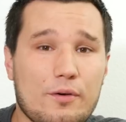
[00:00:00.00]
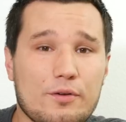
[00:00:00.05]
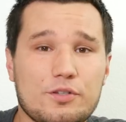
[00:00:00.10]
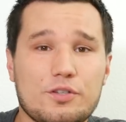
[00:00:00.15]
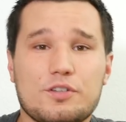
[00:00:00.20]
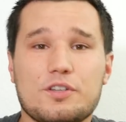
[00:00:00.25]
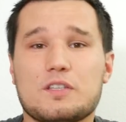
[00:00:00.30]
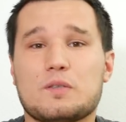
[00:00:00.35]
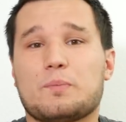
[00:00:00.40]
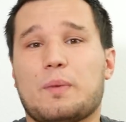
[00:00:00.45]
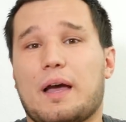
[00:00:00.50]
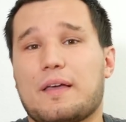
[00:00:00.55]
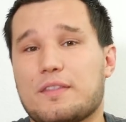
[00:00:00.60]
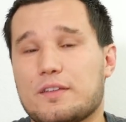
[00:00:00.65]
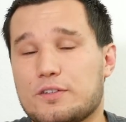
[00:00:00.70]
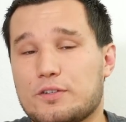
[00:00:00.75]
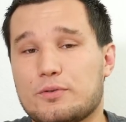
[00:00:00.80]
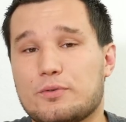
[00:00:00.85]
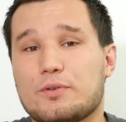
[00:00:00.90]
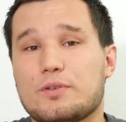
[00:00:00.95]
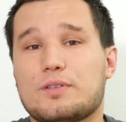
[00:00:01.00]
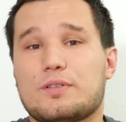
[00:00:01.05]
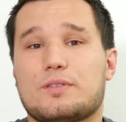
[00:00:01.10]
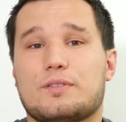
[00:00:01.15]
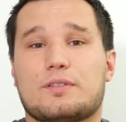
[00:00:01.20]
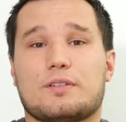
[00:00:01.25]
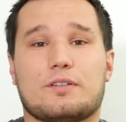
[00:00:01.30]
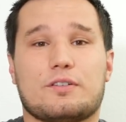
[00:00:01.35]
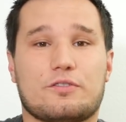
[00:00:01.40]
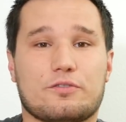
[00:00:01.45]
don't you just buy the
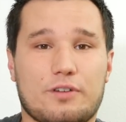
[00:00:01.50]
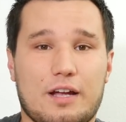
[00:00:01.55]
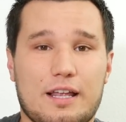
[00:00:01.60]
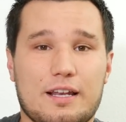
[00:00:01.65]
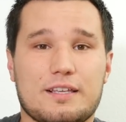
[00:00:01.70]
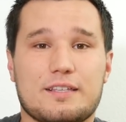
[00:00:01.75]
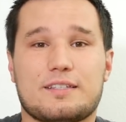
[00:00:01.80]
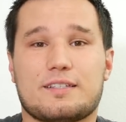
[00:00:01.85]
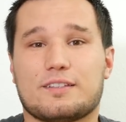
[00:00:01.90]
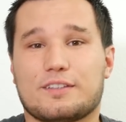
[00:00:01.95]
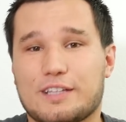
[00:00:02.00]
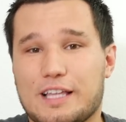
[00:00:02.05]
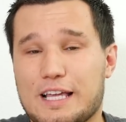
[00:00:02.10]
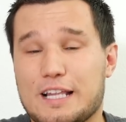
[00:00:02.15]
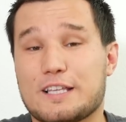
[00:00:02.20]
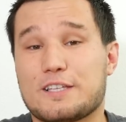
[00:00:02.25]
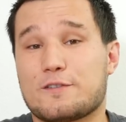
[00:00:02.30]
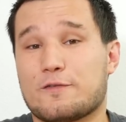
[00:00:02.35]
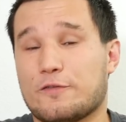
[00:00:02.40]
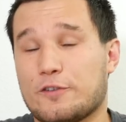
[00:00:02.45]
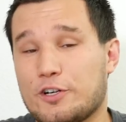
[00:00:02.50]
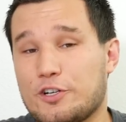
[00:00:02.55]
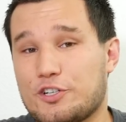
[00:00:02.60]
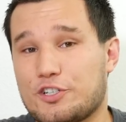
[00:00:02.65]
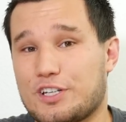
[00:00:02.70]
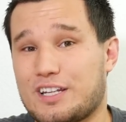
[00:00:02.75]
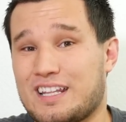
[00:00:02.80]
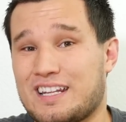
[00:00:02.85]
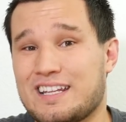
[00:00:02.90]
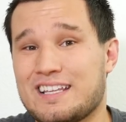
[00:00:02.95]
newest, greatest, latest
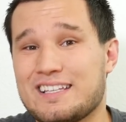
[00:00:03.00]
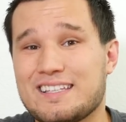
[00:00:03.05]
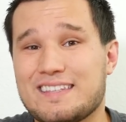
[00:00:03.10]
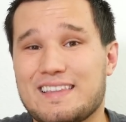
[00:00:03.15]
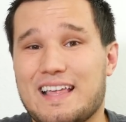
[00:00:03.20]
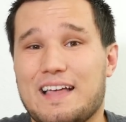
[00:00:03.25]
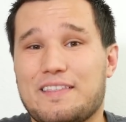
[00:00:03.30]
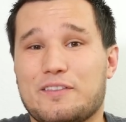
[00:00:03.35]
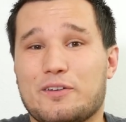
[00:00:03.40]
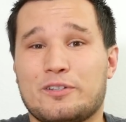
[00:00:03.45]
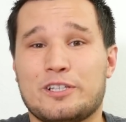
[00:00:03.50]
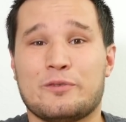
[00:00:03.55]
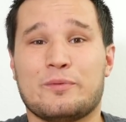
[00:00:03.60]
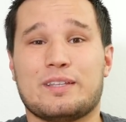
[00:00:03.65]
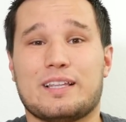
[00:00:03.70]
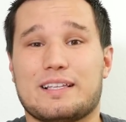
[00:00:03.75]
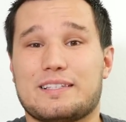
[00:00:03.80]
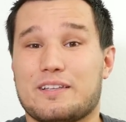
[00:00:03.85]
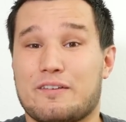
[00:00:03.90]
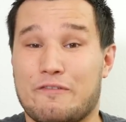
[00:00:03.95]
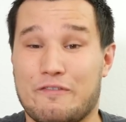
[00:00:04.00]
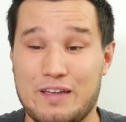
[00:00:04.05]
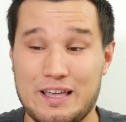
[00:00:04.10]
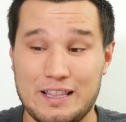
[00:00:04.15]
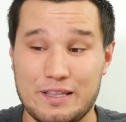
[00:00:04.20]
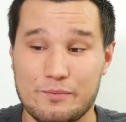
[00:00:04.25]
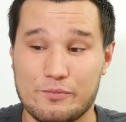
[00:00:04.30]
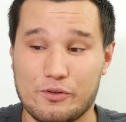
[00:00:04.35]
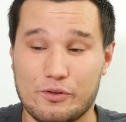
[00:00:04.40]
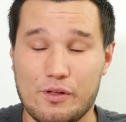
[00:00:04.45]
version? And isn't that the only one that's
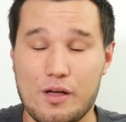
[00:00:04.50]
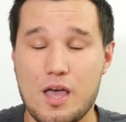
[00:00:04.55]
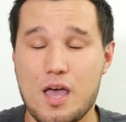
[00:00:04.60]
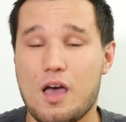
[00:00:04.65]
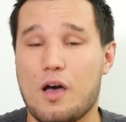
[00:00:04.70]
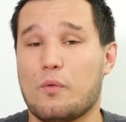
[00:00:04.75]
available?